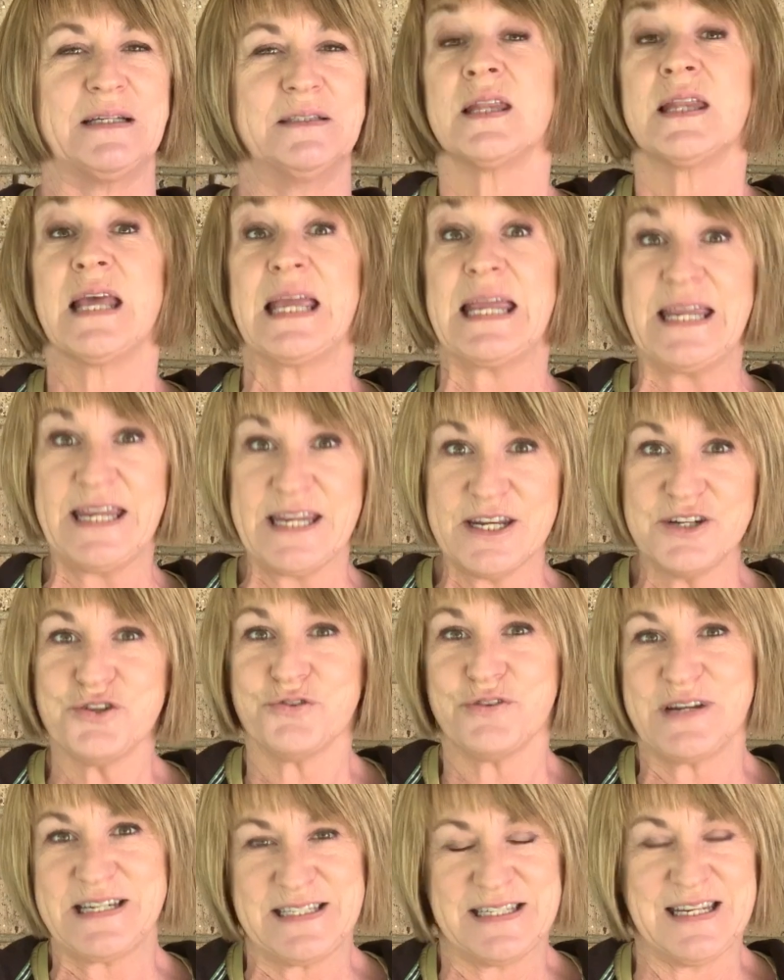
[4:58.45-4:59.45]
The
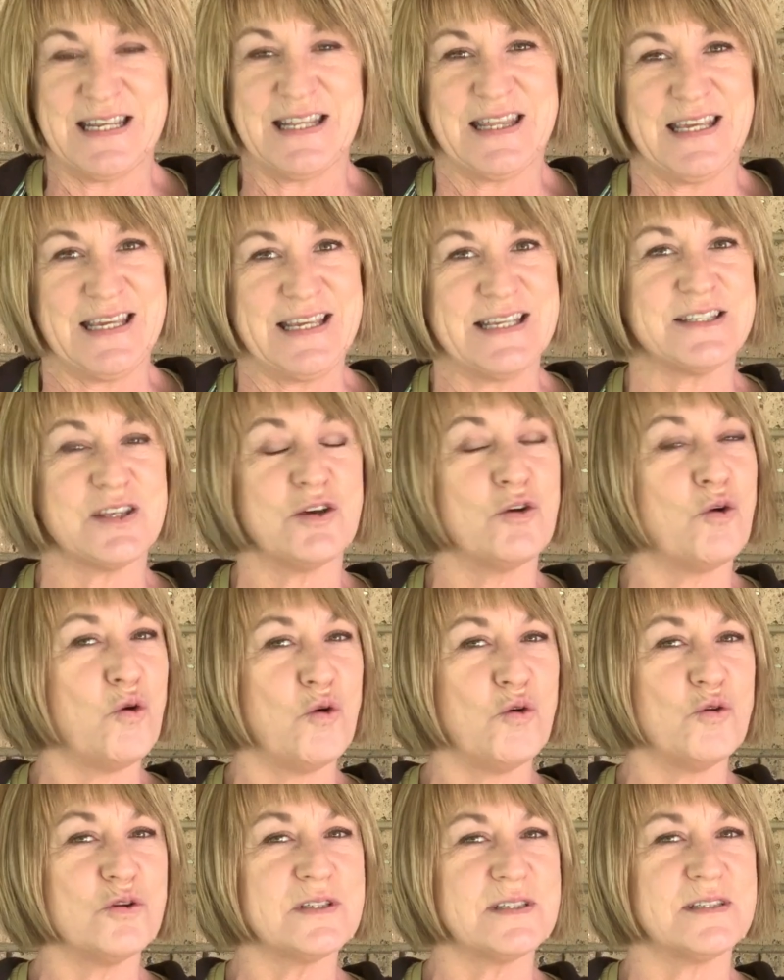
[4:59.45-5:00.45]
interesting thing is that
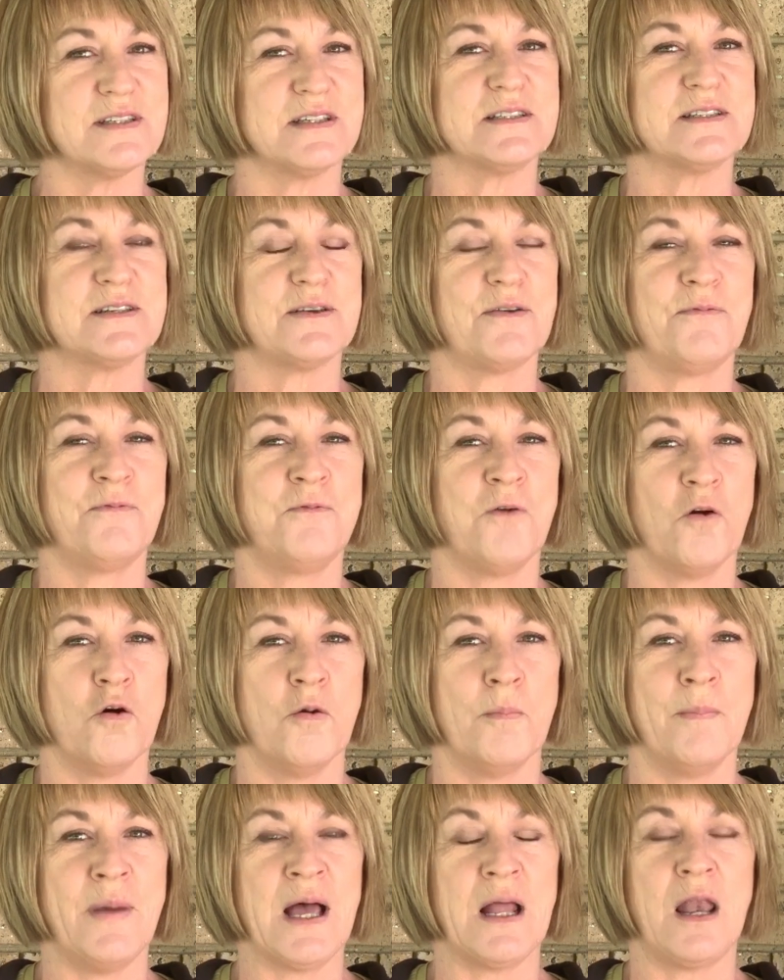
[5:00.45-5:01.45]
horses
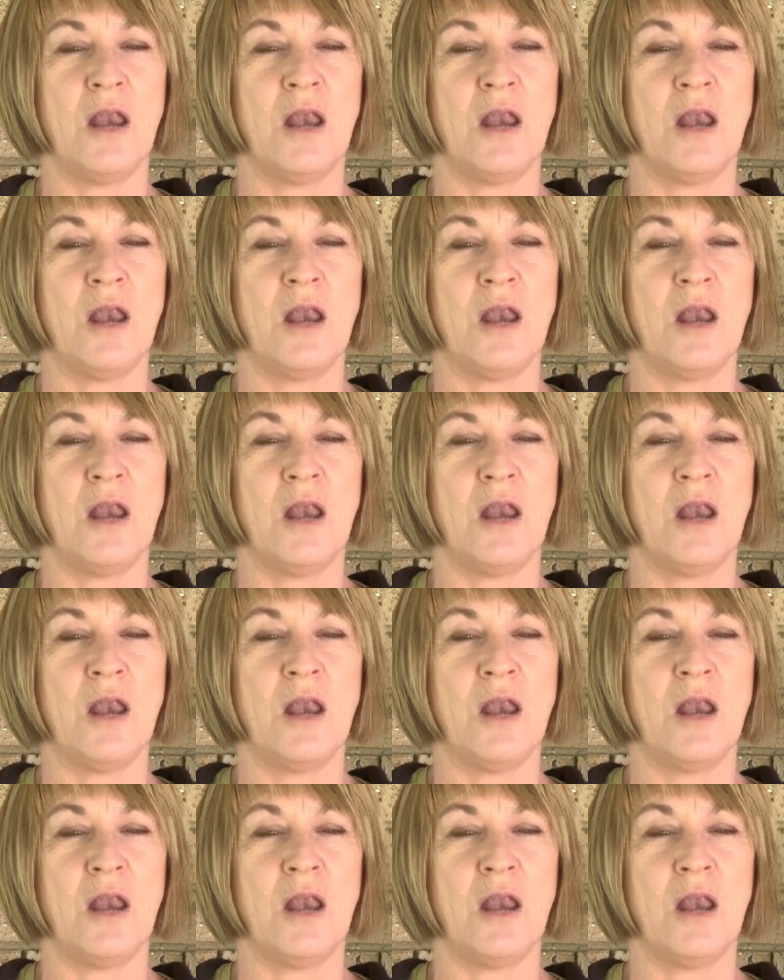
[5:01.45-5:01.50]
form